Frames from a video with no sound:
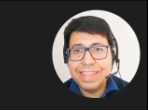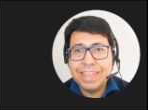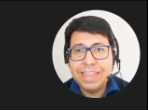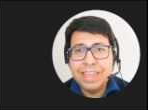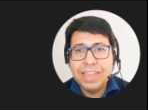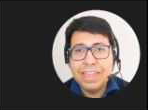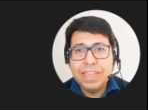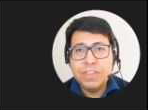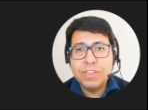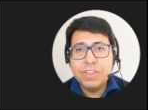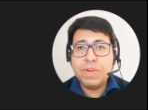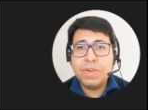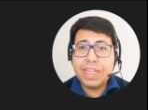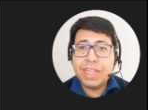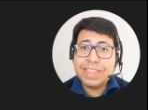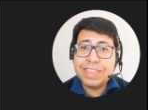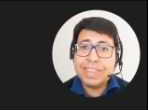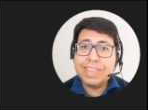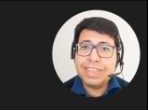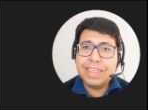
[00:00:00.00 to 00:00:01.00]
So let's
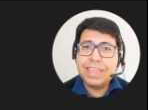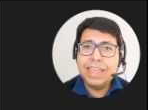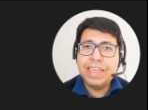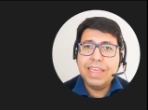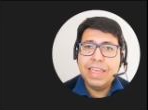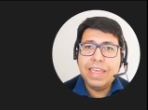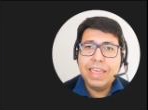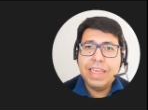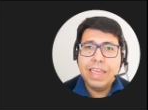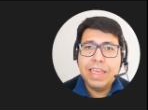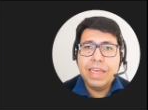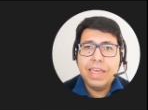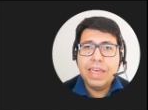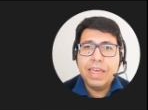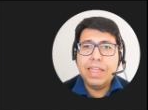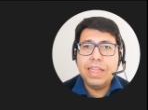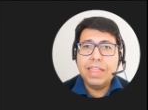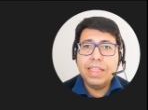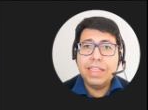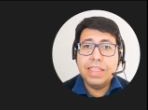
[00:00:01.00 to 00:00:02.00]
see
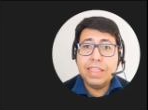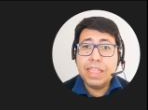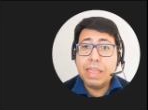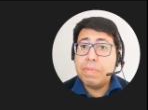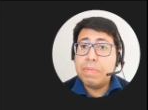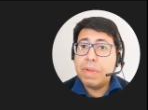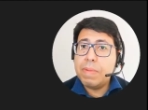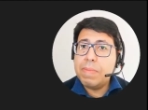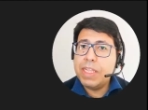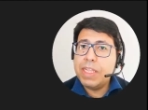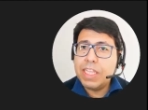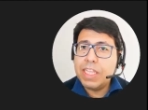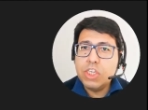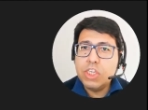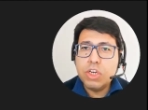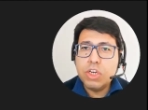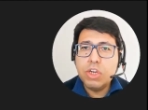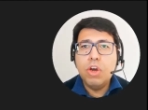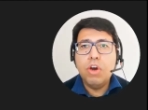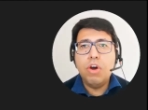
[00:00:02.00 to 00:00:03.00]
the implementation
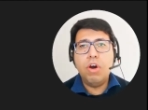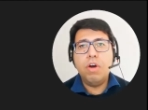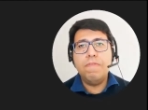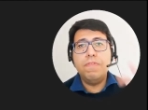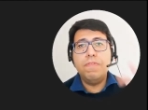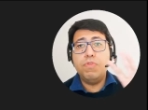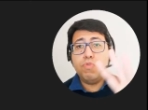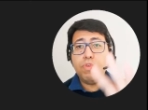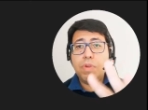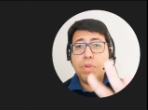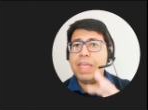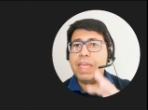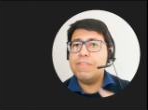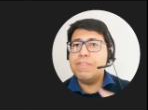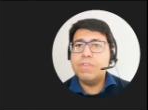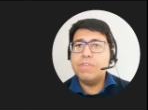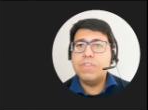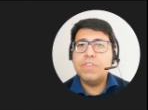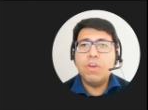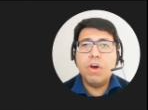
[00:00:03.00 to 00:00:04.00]
of three
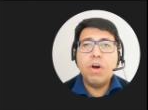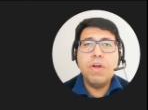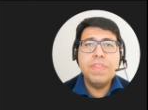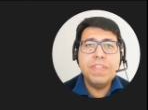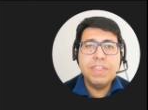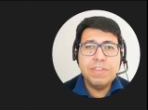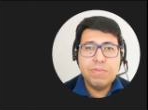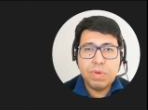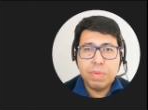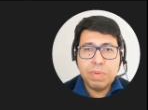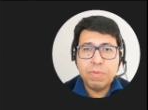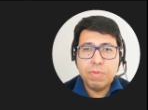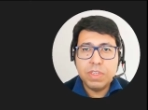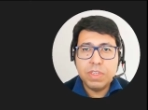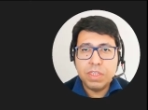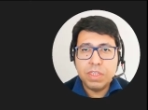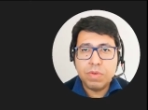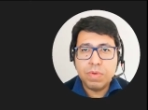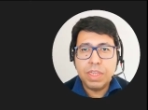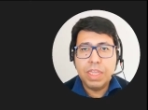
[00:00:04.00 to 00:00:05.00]
methods on this
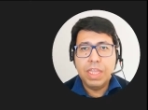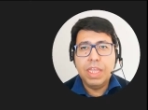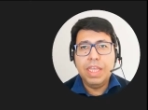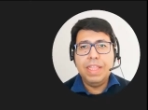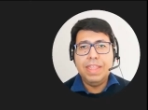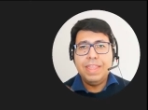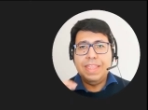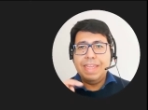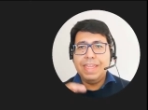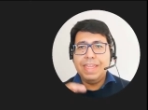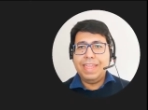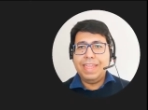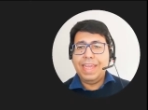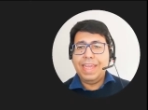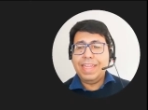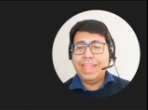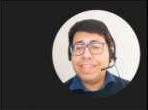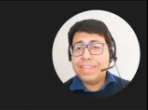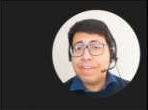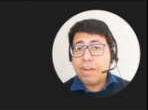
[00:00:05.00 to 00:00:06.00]
repository. The
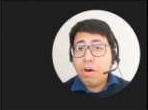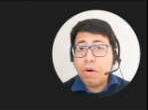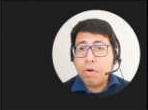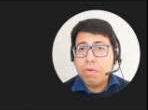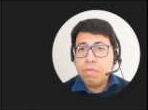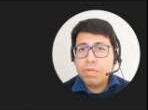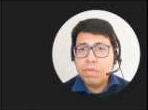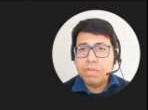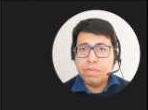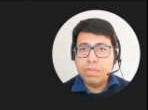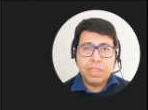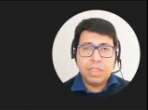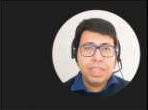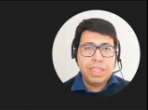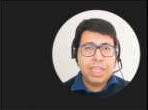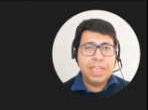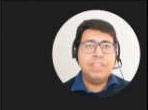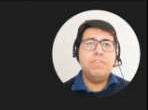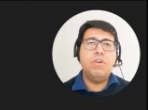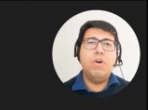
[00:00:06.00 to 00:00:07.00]
get all that
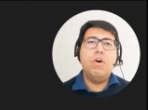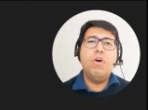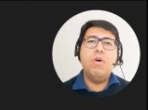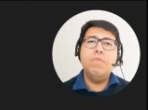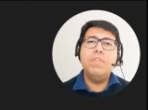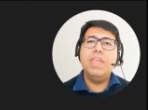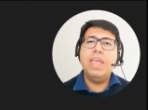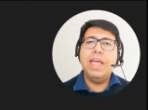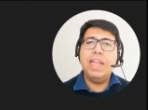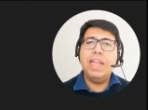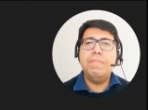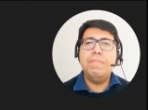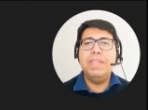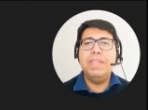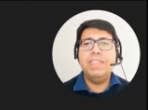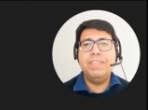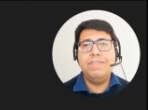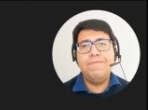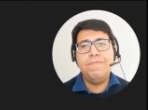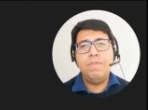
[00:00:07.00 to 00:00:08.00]
gets all the
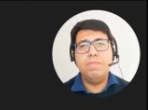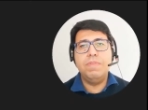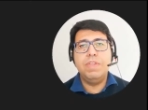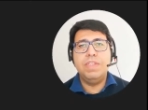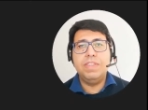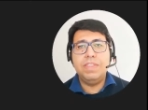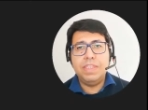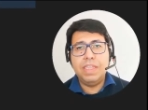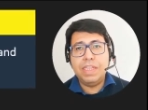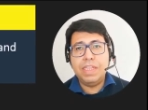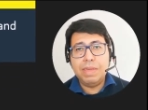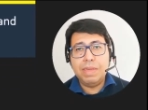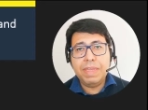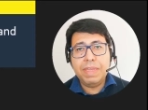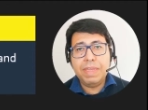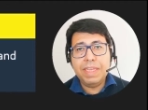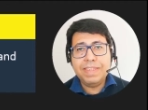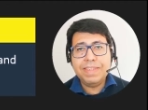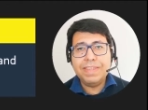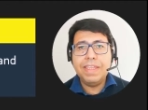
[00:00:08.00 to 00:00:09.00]
elements from the
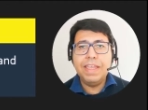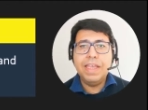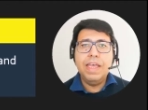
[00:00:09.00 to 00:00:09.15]
database,